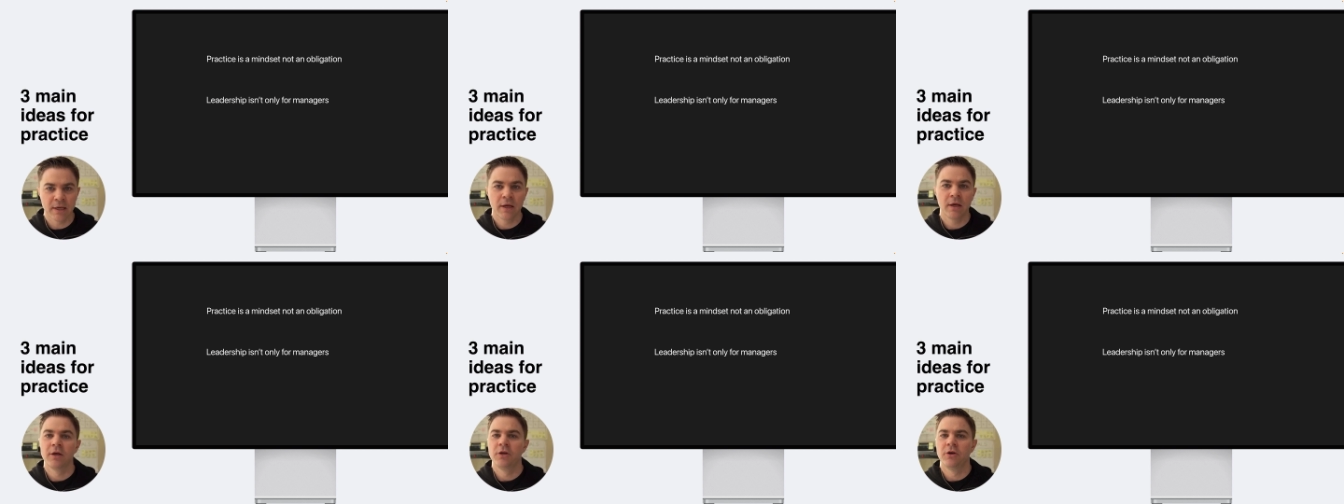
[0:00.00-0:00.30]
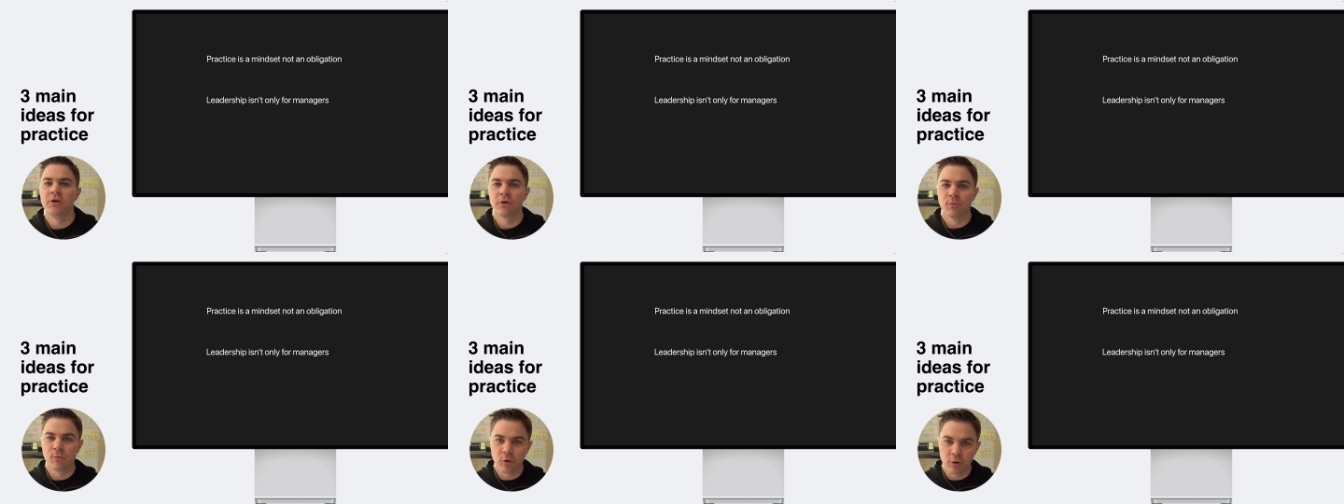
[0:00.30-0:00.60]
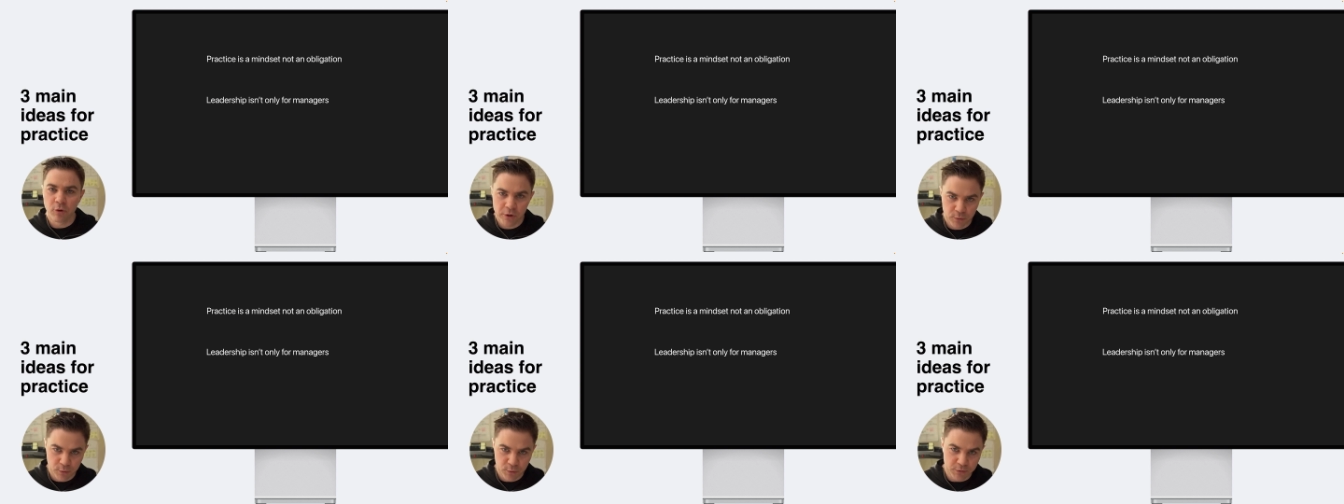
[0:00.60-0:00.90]
your
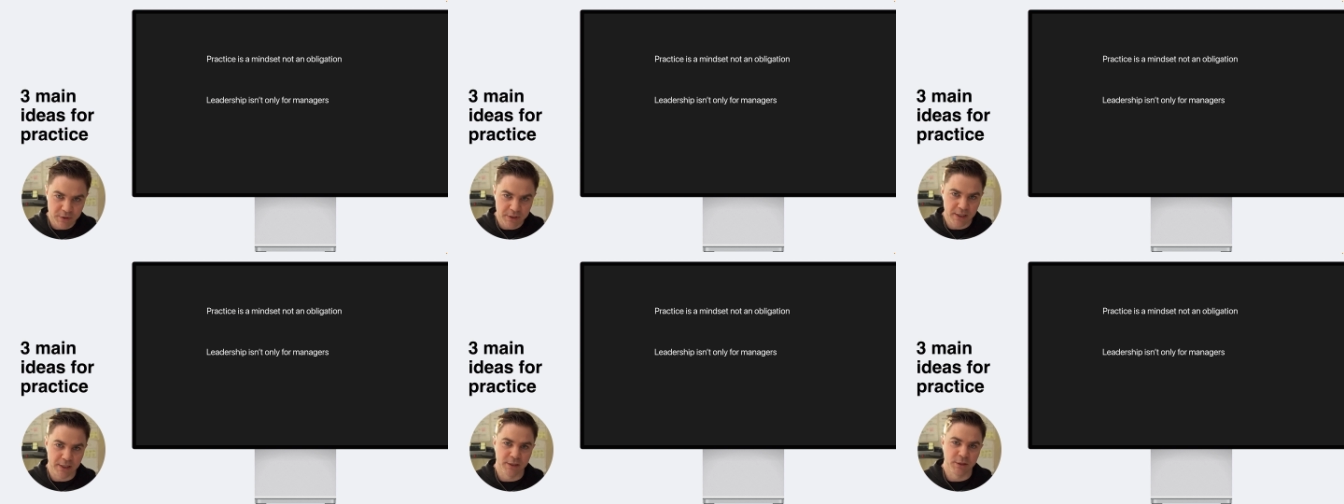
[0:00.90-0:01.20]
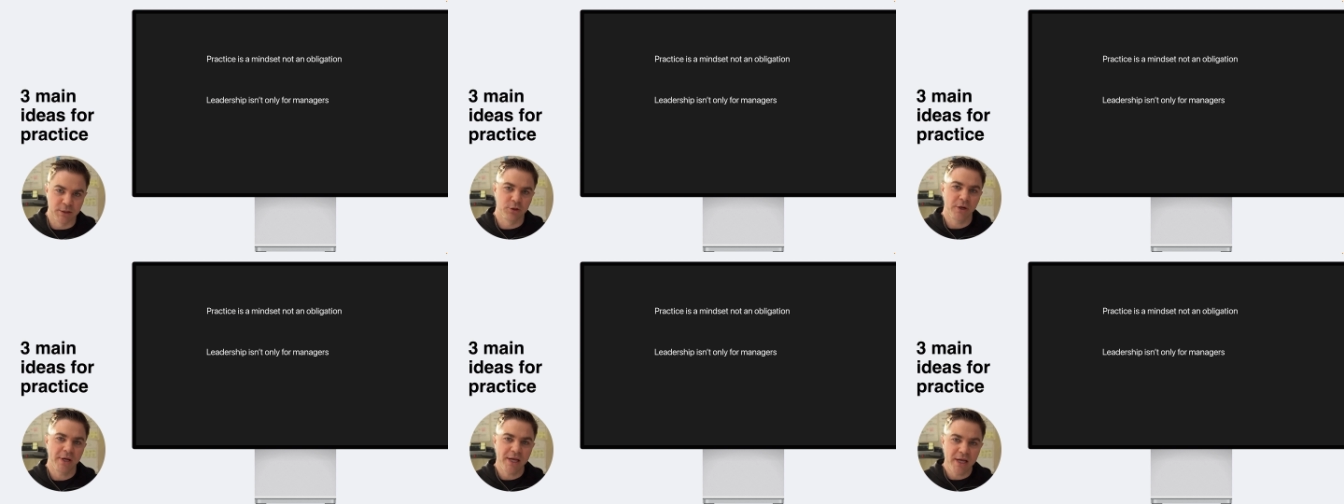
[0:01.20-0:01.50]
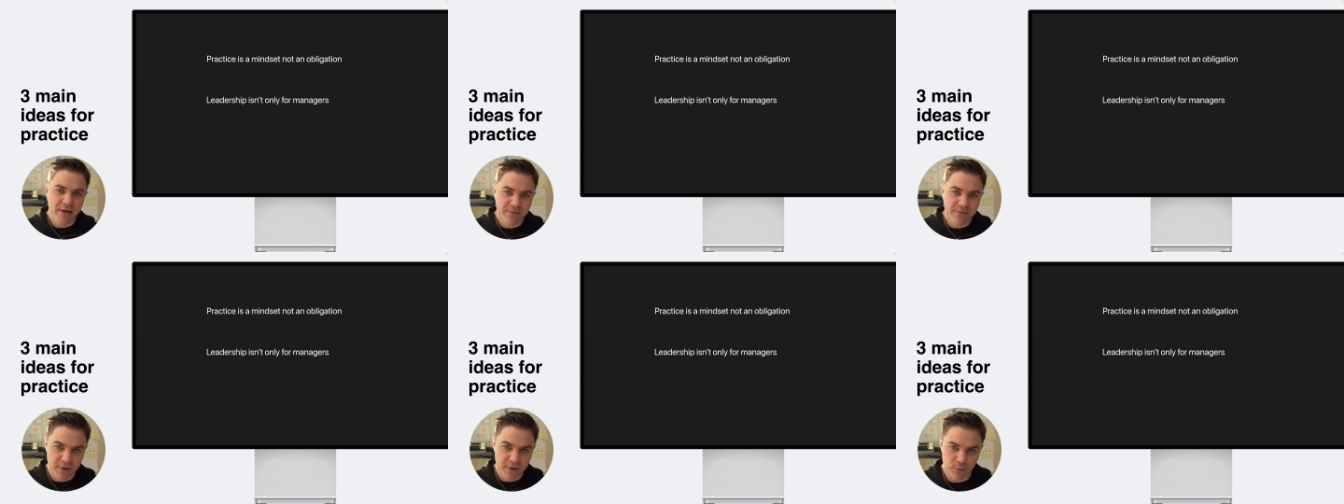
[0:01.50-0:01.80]
morning routines, your
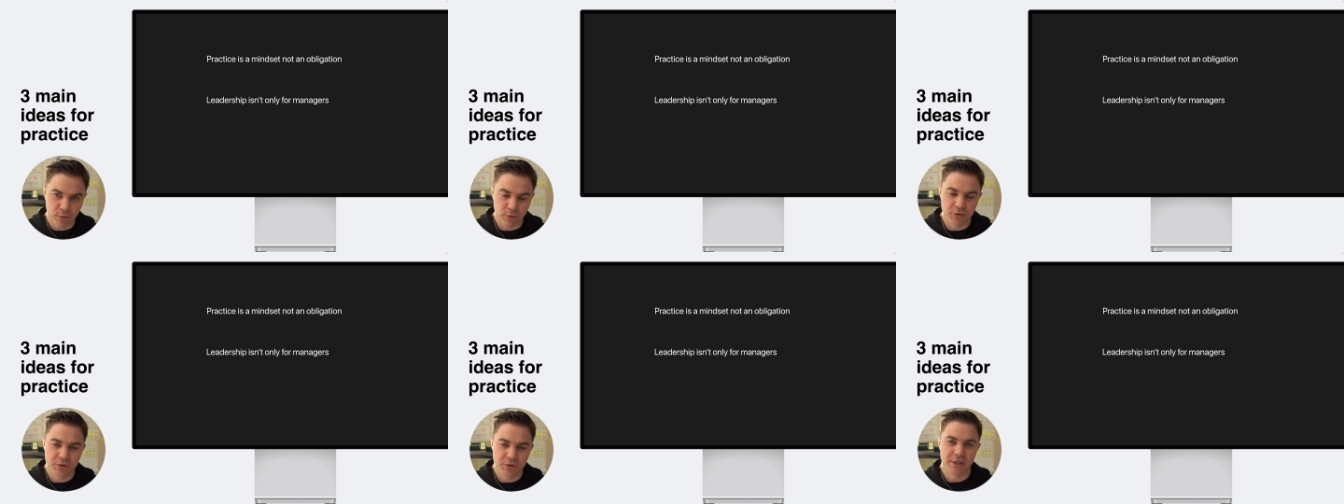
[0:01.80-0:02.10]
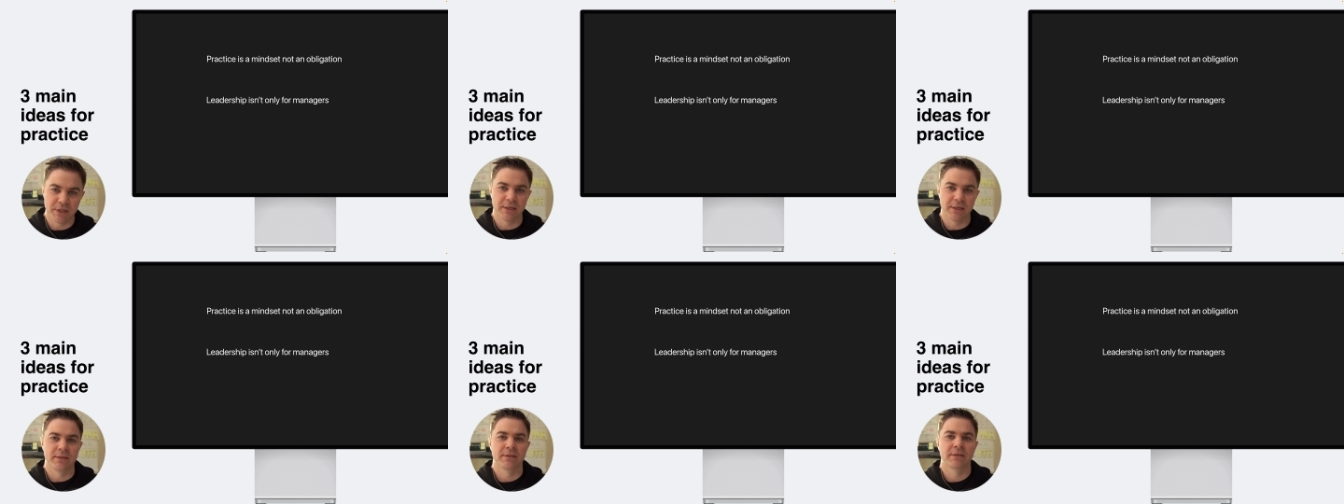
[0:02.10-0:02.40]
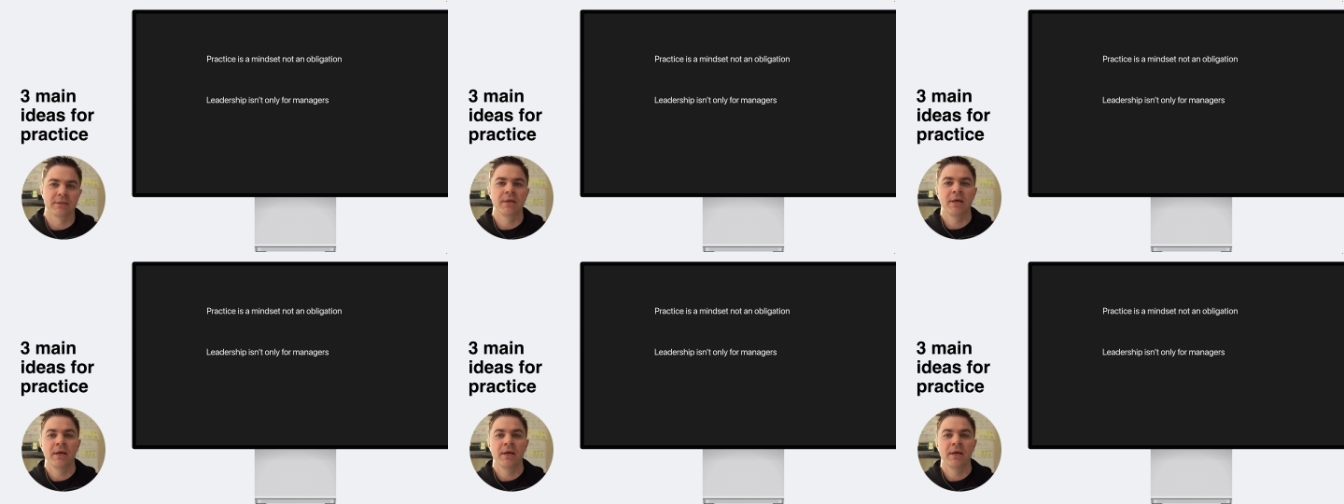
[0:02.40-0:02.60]
evening routines,